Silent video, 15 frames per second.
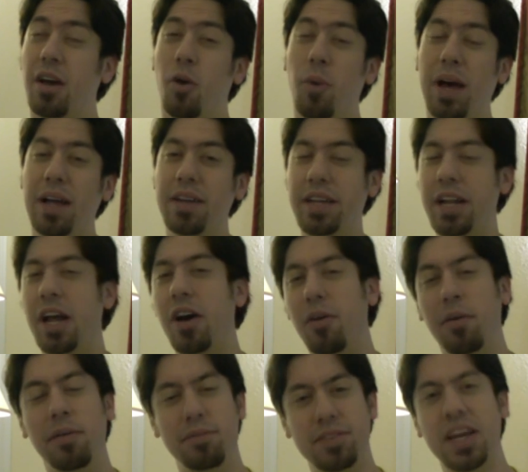
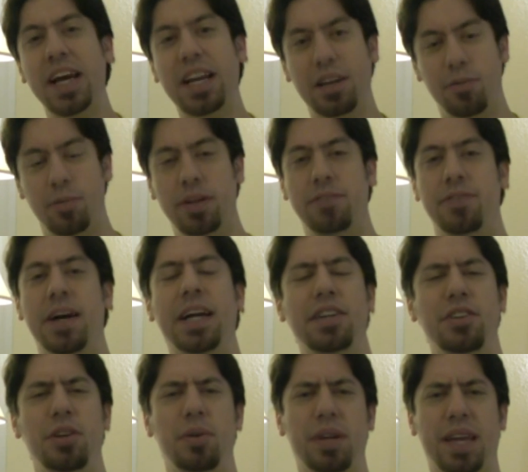Well, Zach, if we
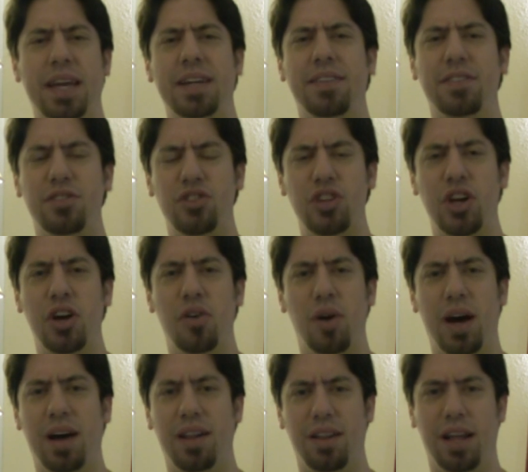find you again at the show,
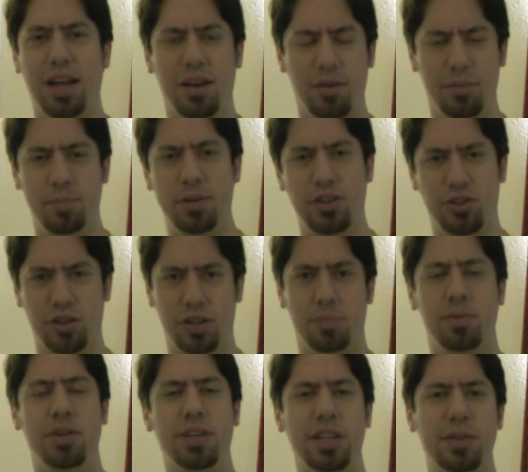I'll be sure to
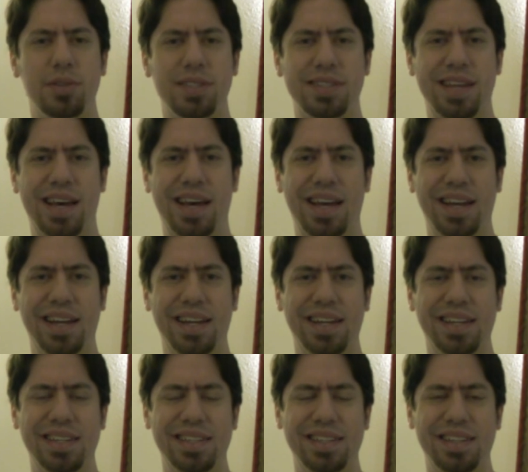pull you aside
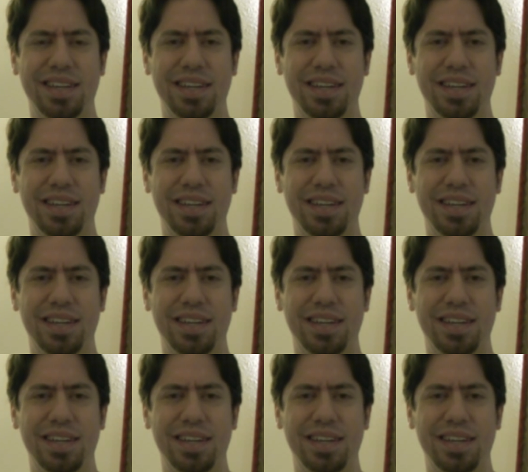and